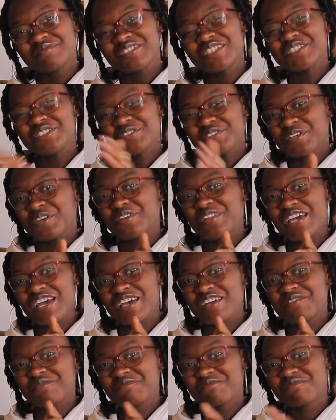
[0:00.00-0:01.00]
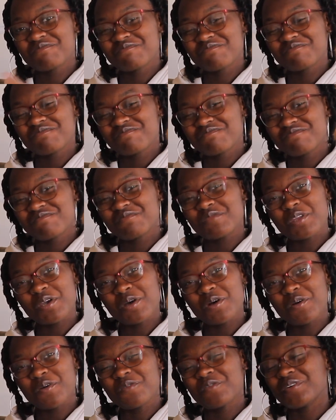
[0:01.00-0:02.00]
Did you know that?
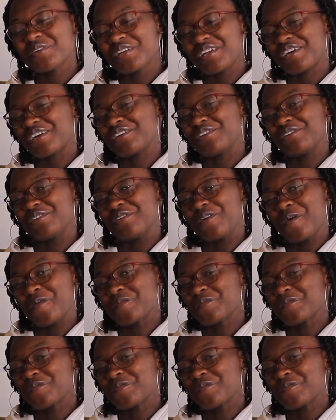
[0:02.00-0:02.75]
No? Well, now you know.